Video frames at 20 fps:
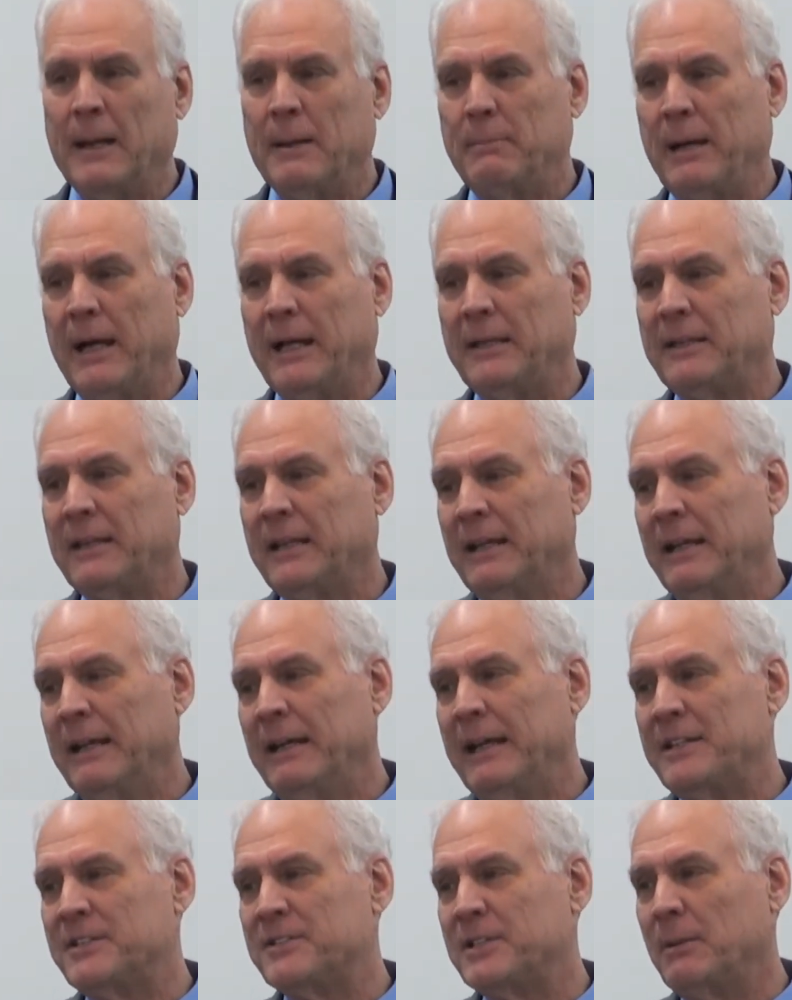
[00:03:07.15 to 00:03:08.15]
But
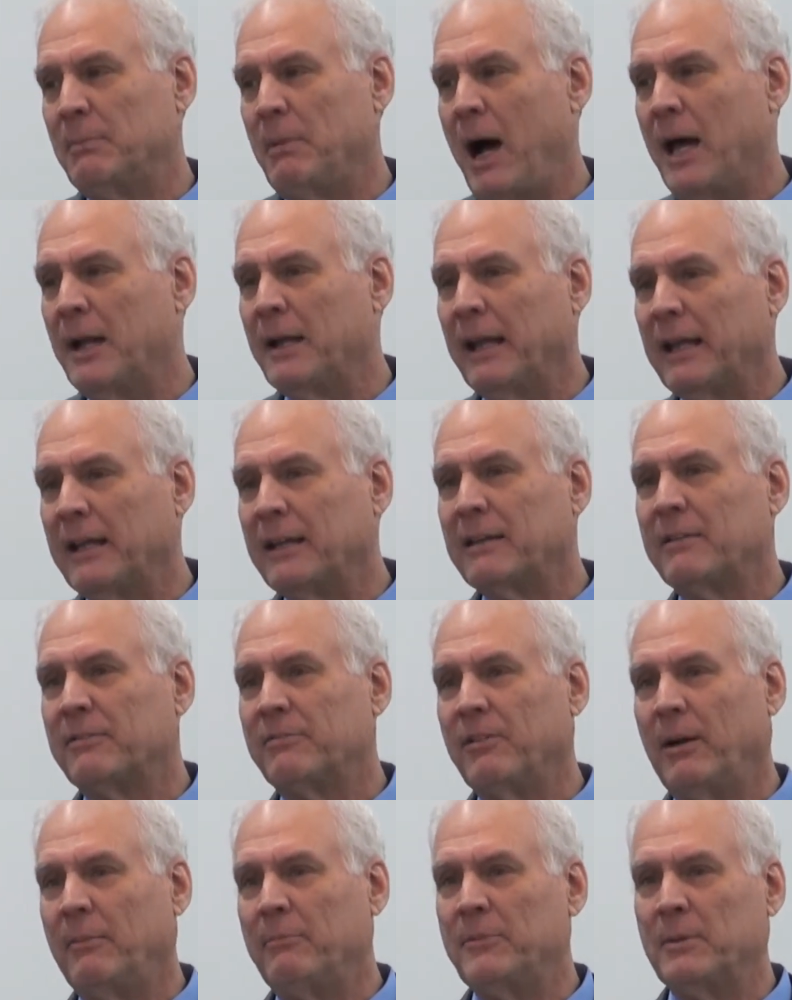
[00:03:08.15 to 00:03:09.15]
it's demonic
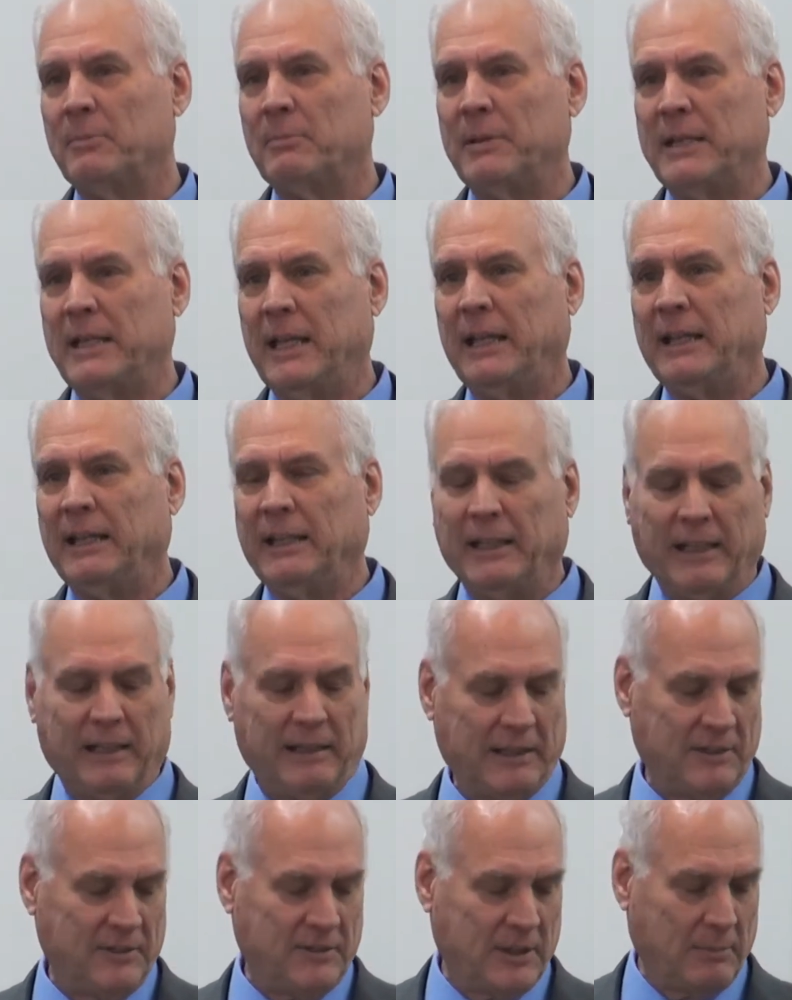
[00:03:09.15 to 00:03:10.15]
from the beginning
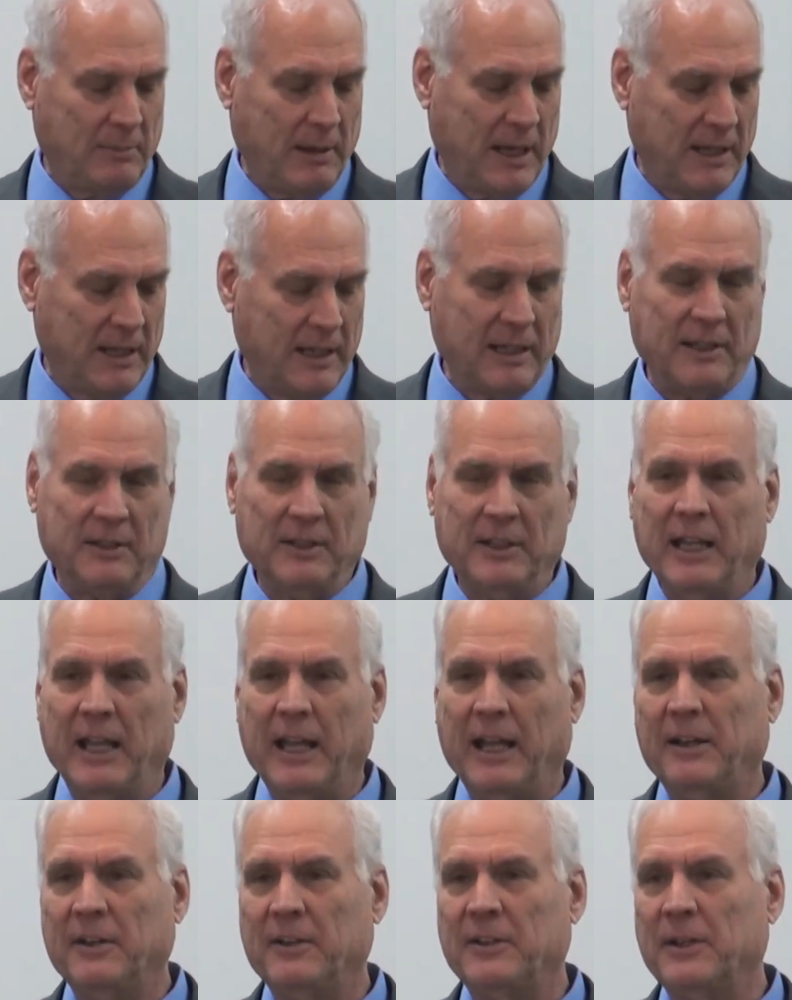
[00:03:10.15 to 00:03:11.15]
and it's demonic in the
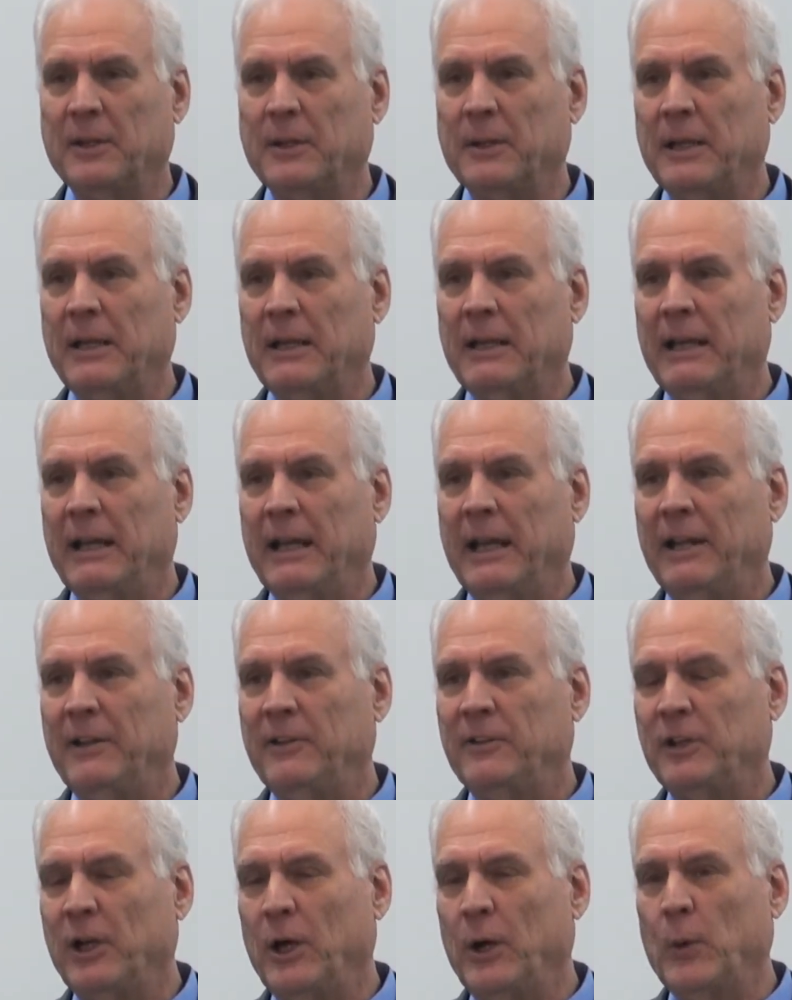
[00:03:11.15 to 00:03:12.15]
end. And
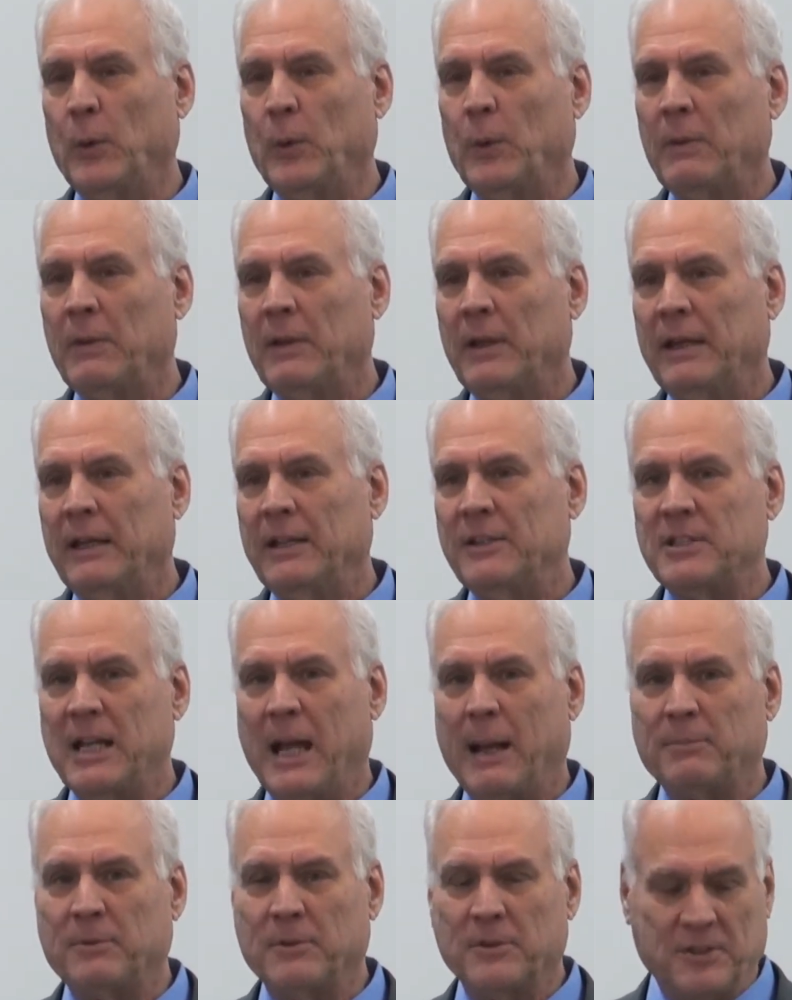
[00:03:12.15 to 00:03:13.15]
so in
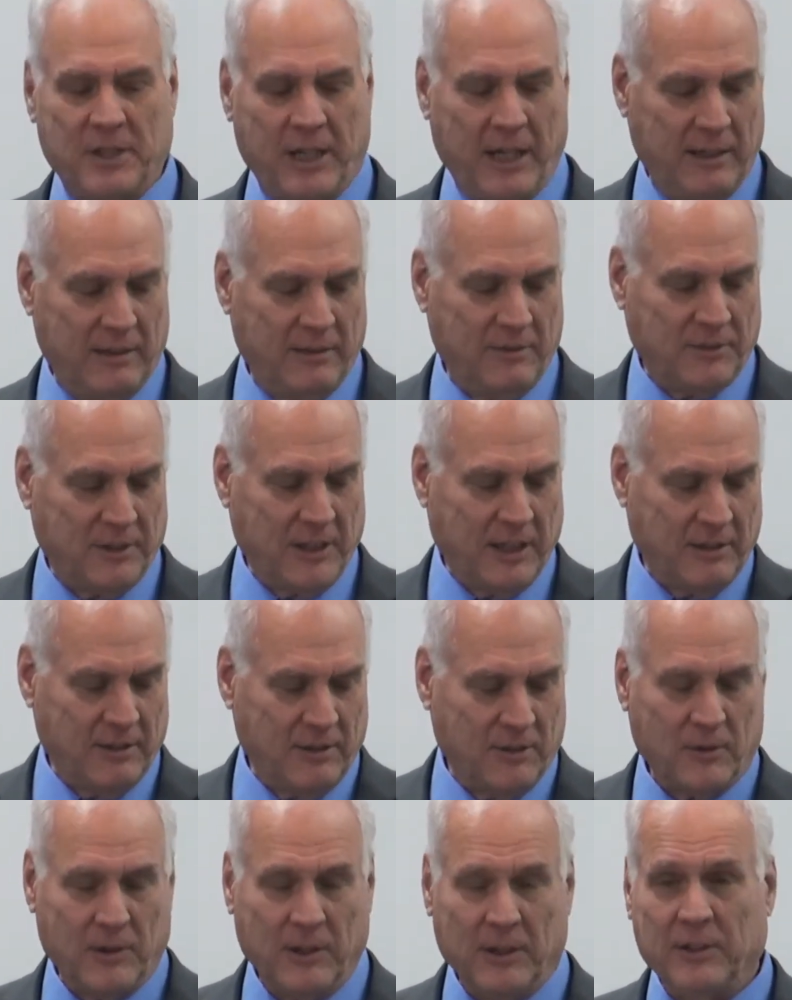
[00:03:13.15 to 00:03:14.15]
chapter 10 of
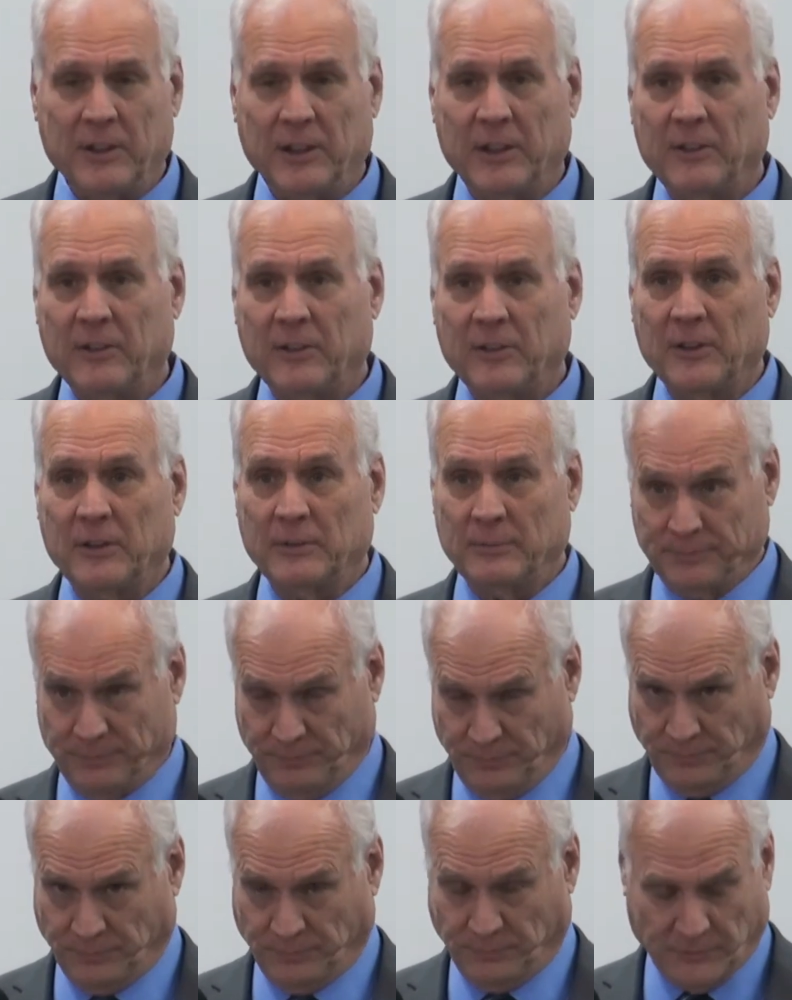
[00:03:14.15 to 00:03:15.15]
2 Corinthians,
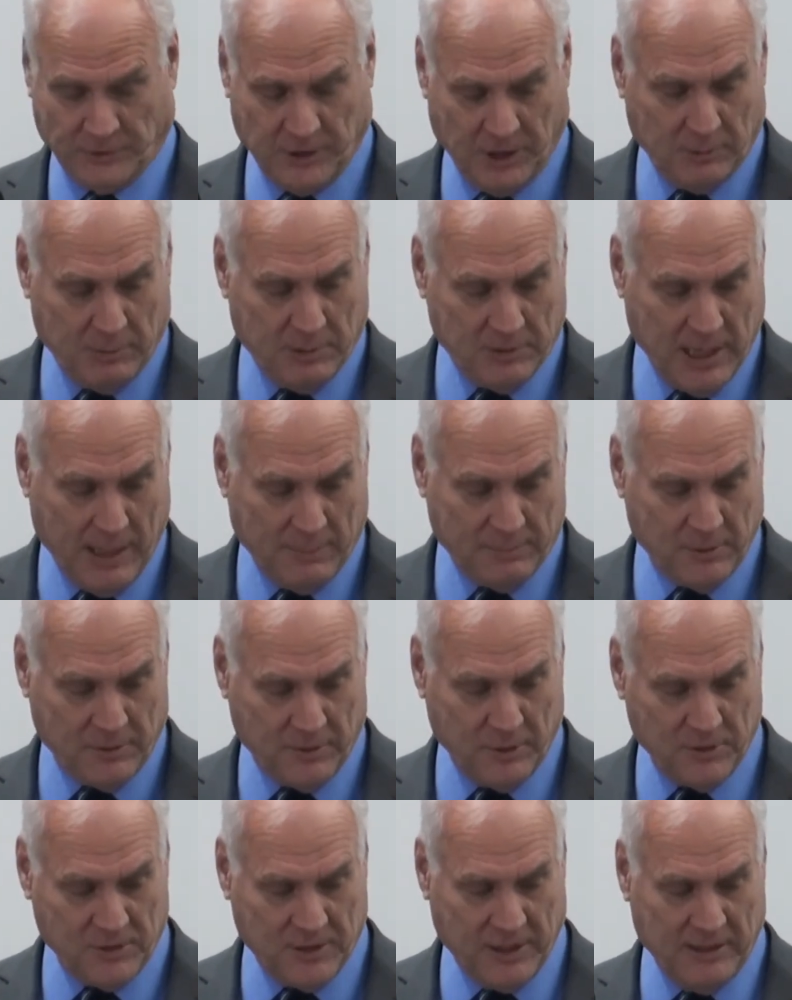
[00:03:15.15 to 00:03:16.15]
excuse me, chapter
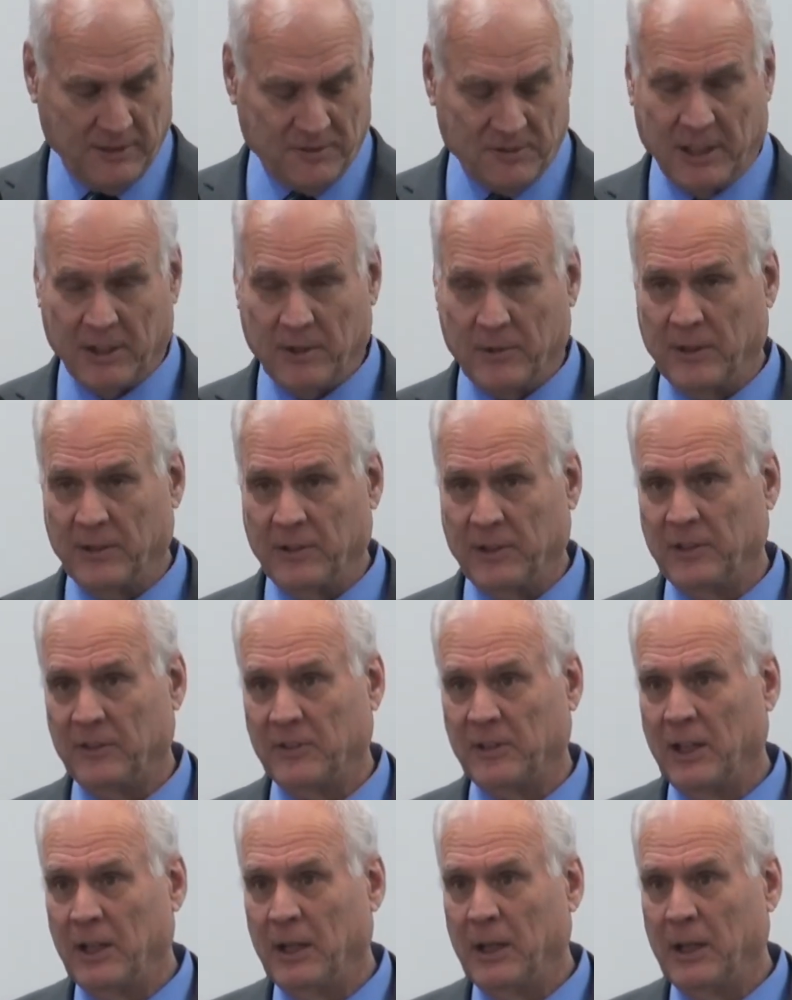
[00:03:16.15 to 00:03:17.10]
13 of 2 Corinthians,